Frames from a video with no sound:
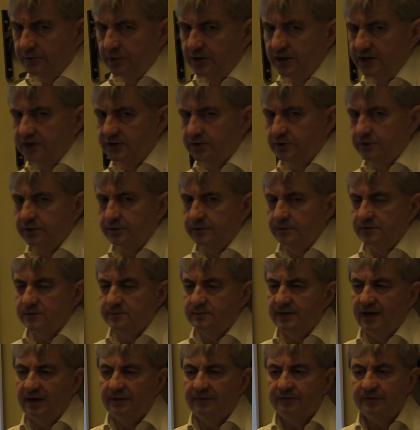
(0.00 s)
were
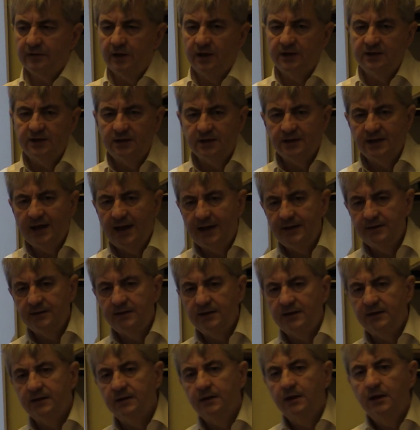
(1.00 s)
introduced by Freud in
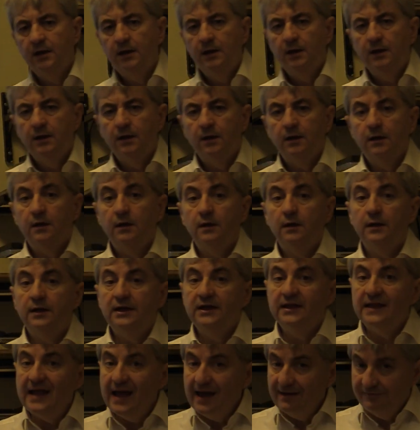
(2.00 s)

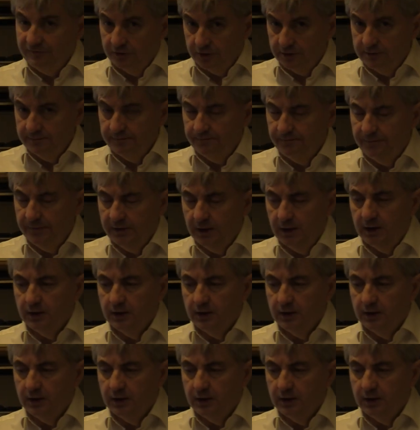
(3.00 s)
1911.